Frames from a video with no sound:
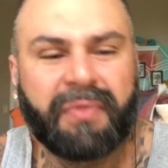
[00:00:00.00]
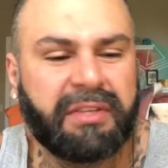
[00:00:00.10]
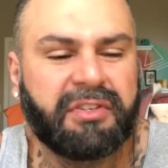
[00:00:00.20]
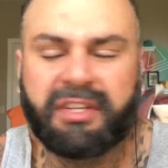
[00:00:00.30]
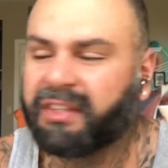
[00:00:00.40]

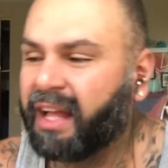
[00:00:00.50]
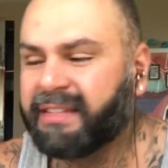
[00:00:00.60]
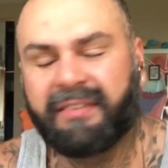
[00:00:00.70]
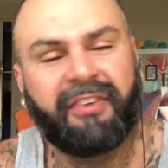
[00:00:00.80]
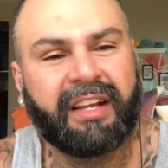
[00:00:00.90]
These are just
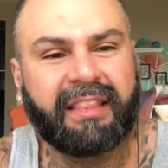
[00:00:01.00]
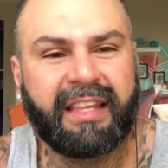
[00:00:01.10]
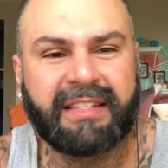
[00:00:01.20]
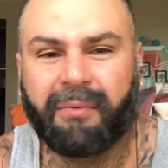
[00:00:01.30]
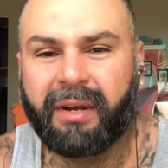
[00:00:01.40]
thoughts and fucking
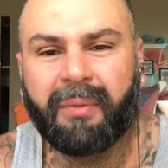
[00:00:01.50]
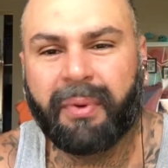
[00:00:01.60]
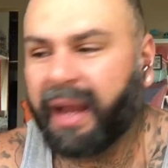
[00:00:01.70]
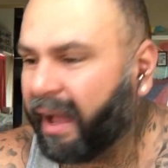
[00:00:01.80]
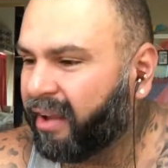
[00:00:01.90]
things I wanted to
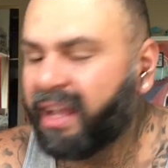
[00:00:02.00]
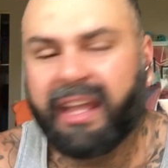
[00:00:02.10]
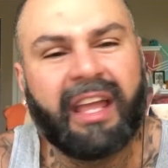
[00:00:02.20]
put out.